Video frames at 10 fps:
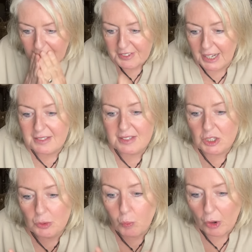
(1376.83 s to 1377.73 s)
that's
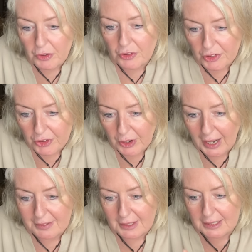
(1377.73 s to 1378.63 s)
the wonder
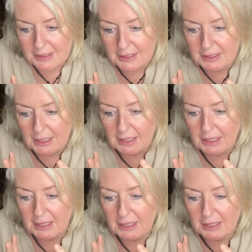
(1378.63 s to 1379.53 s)
and that's
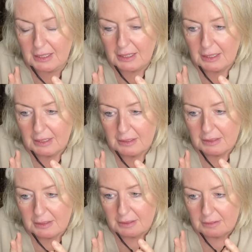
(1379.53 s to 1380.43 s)
the
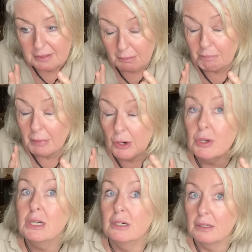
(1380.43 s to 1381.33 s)
the
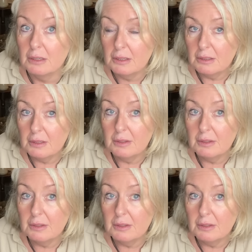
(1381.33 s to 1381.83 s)
miracle